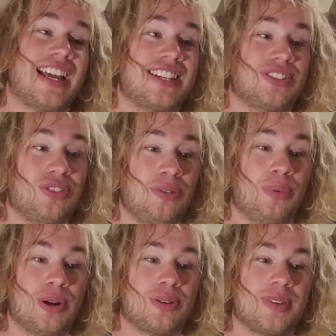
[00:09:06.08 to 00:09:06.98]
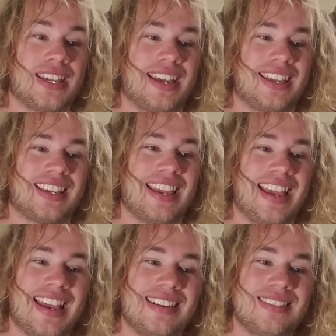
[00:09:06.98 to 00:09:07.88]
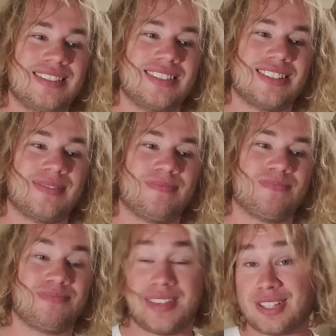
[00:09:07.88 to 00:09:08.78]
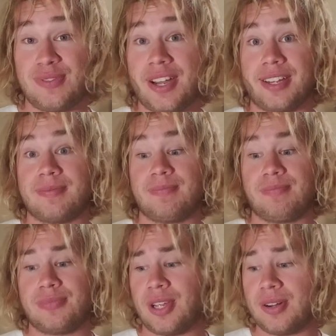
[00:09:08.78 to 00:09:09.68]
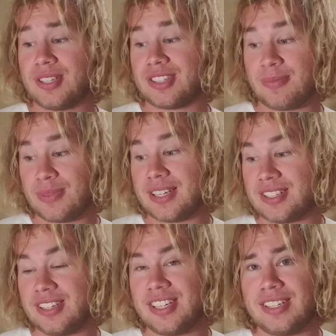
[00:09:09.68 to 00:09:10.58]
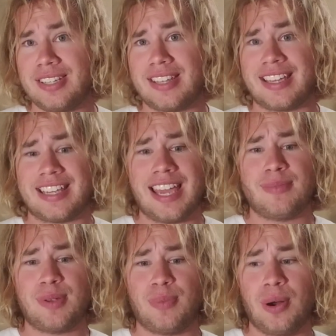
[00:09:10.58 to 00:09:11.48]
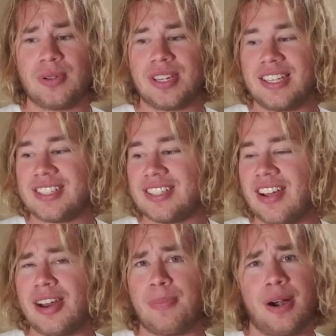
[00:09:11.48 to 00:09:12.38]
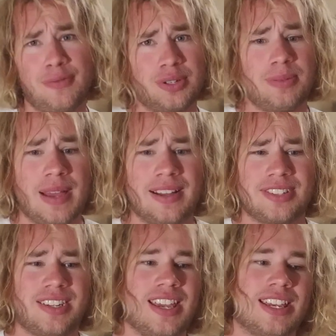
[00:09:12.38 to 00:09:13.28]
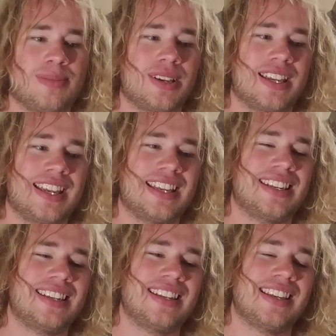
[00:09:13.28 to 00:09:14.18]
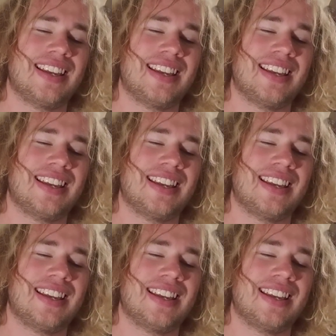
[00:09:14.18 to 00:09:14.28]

is a little broken mechanic. And that's fine. There is some things in D&D that can be broken. It's not a perfectly balanced game. And